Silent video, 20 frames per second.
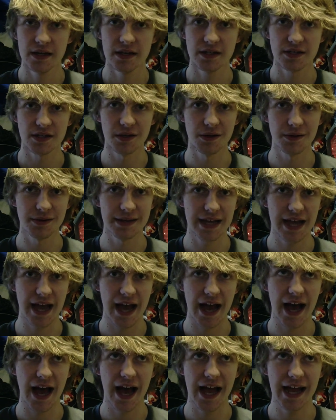So
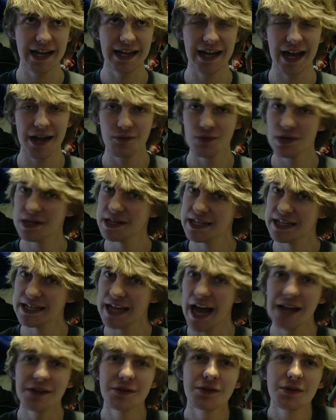yeah, I, I
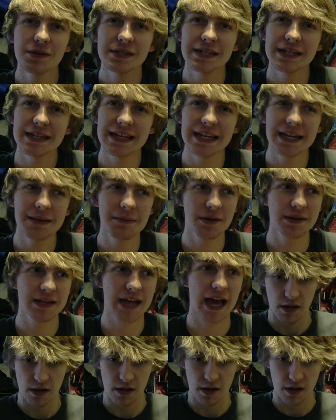really, I don't know what to think about
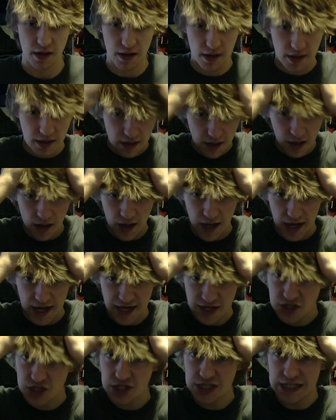that.
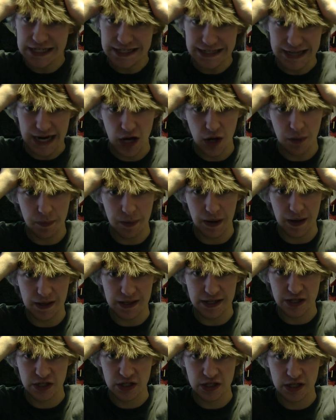HD nail
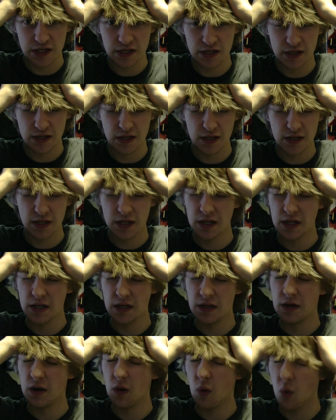polish.
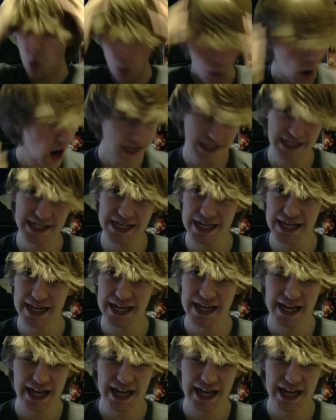What?